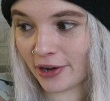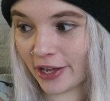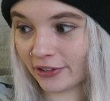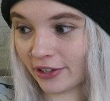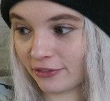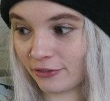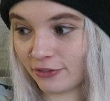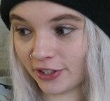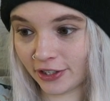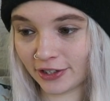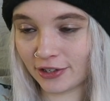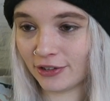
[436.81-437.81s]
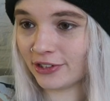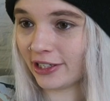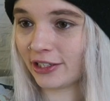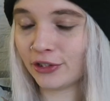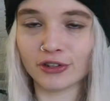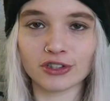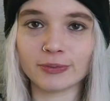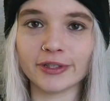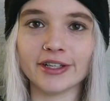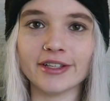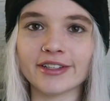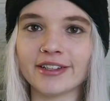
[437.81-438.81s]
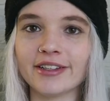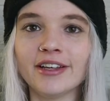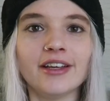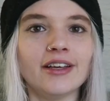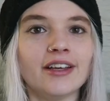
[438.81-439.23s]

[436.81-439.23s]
and videos and cosplays, and